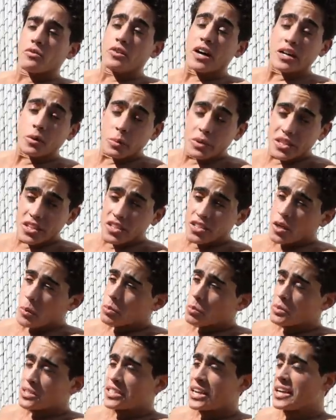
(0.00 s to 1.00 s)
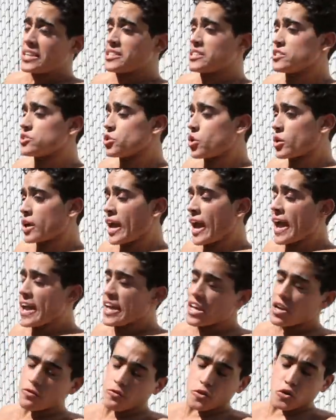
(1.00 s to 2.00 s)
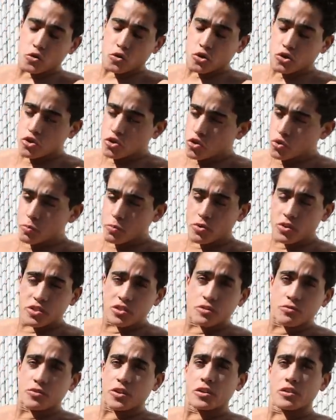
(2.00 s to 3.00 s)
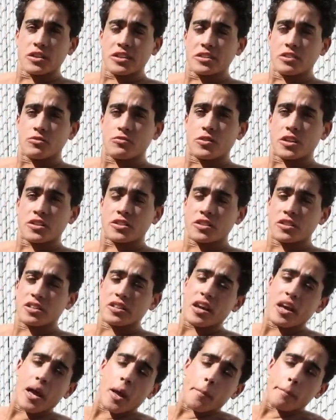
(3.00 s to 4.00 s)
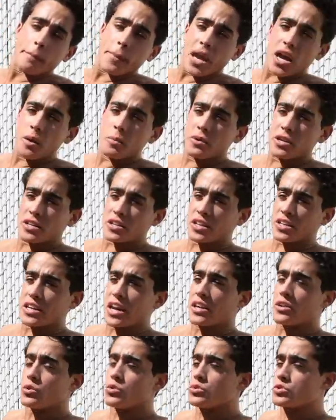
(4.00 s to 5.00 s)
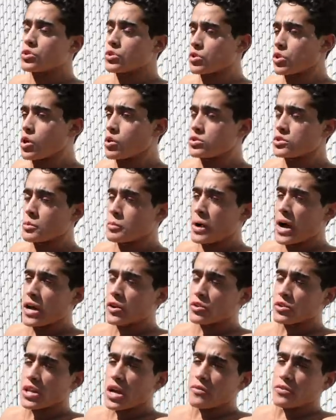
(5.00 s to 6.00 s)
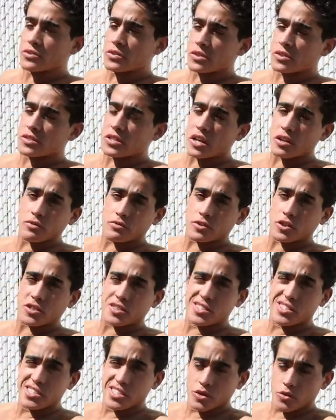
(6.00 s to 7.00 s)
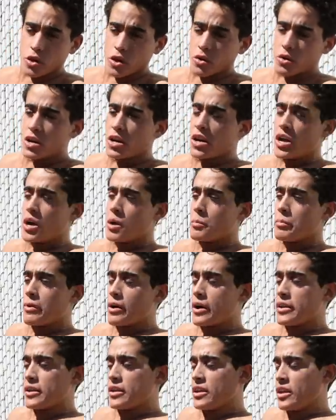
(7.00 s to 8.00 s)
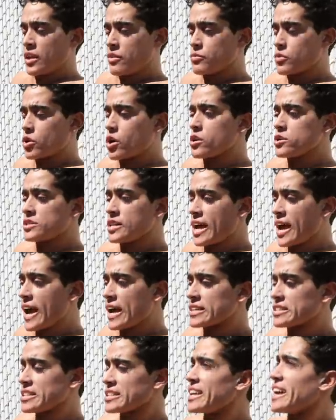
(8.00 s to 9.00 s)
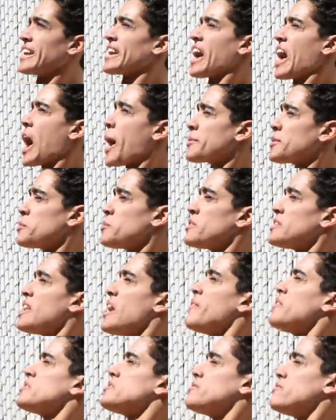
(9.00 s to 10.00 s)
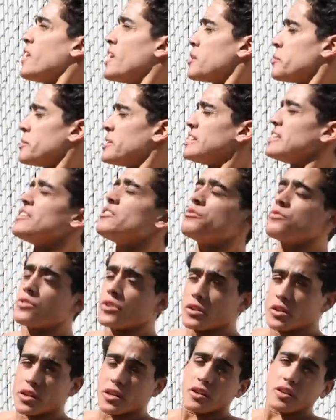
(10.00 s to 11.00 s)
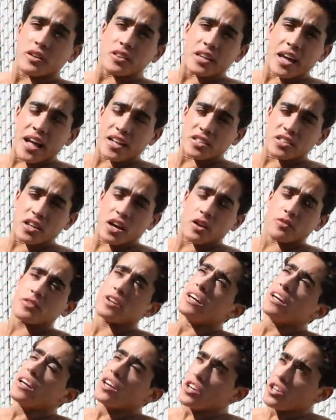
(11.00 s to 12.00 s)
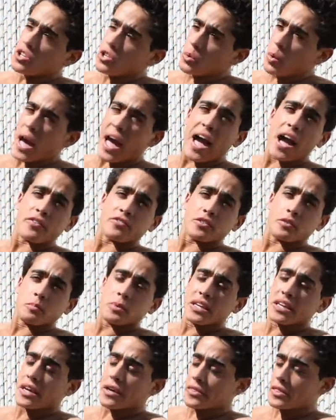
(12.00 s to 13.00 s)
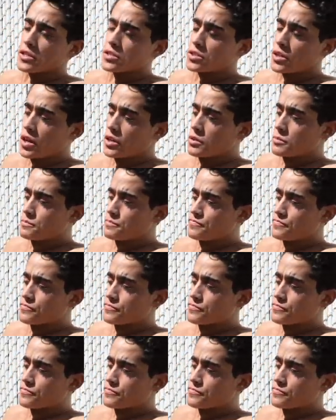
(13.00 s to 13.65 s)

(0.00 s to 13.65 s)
Vitamin D supplementation is okay if you're super severely deficient. Maybe it can get you to low to moderate levels instead of just zero. But in regards to actually getting optimal levels of vitamin D, feeling good, that stuff, you have to be in the sun.